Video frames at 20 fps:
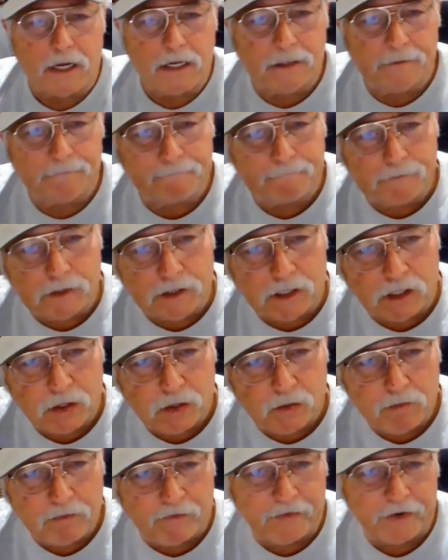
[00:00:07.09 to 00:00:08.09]
Hello,
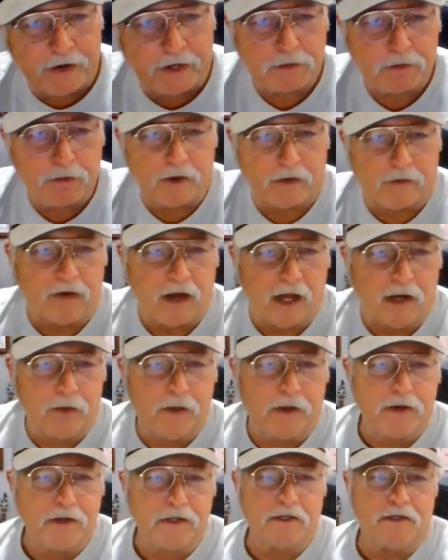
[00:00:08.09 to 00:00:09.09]
Facebook
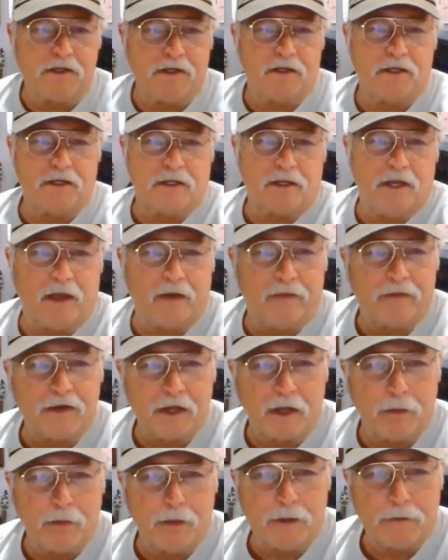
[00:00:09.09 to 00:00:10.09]
followers. This is Dave
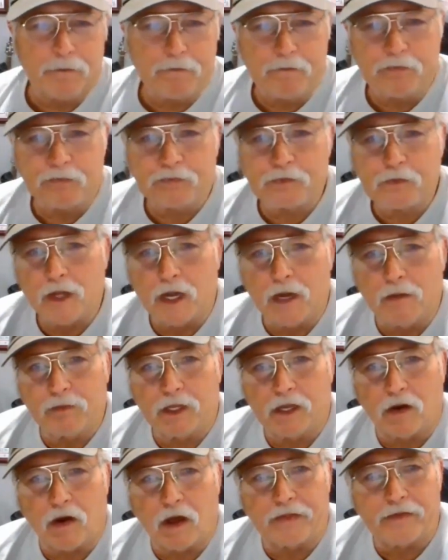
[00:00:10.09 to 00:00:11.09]
Tubman. I'm the
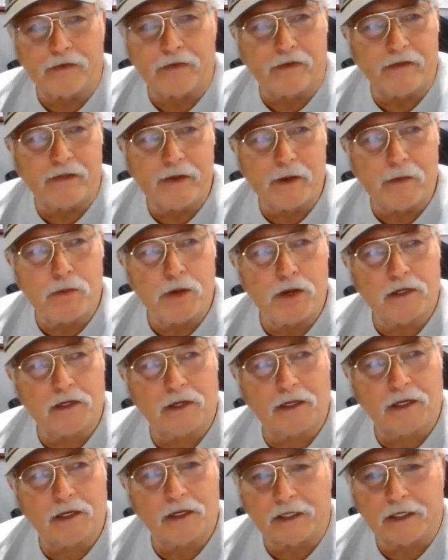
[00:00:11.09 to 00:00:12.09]
author of the book,
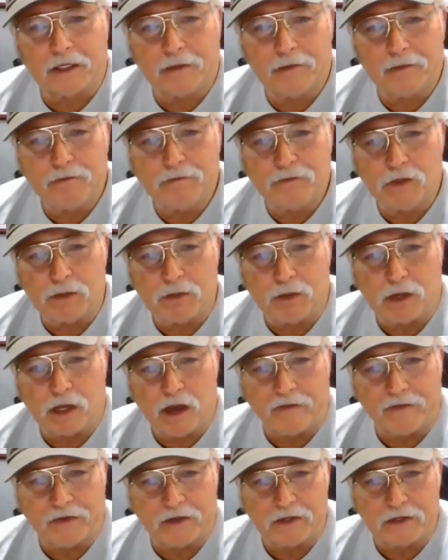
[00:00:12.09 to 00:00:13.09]
uh, Jimmy
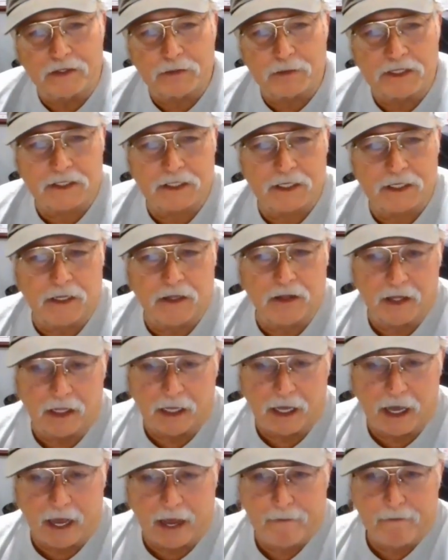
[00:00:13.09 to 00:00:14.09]
Hoffa is Missing the
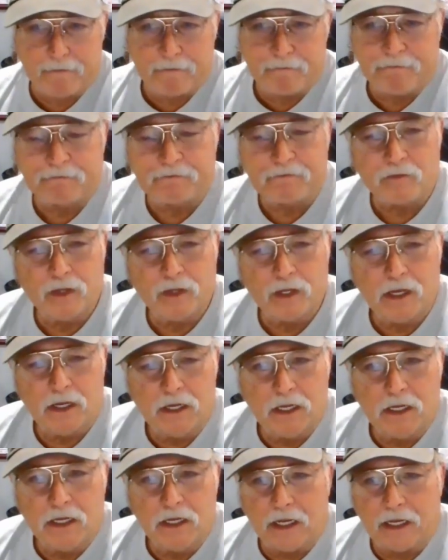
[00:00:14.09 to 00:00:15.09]
Gap.
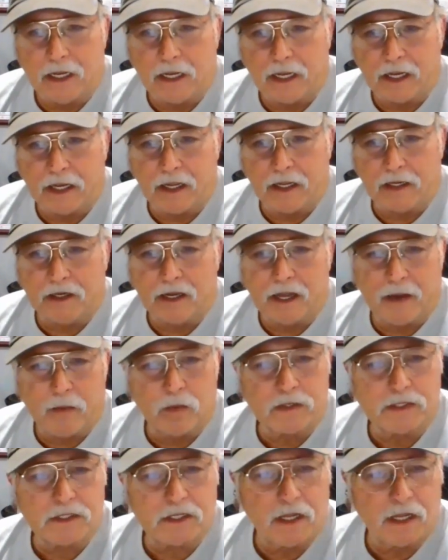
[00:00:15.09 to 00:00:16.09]
And that was the
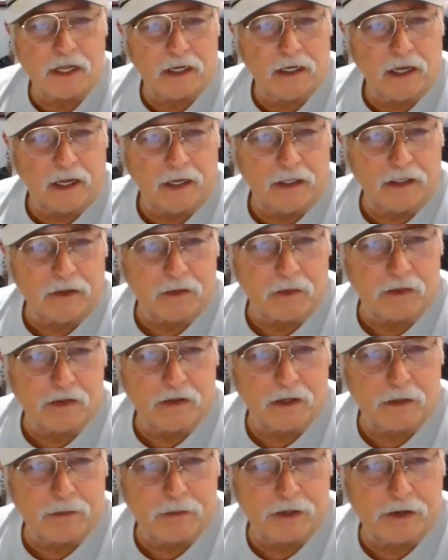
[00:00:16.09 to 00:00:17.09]
headline that
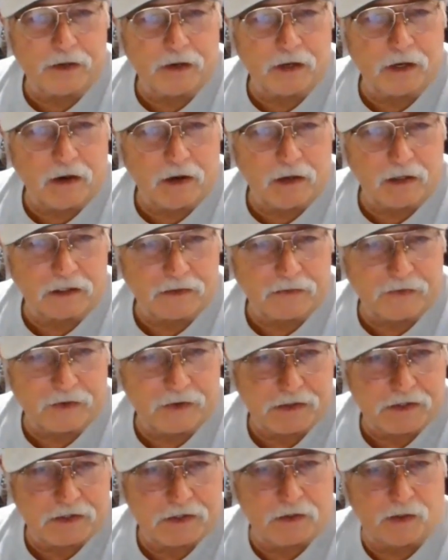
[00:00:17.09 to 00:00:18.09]
appeared on August first,
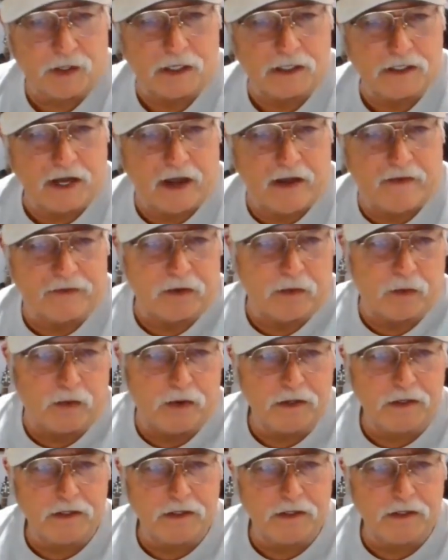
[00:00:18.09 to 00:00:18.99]
two days afterwards.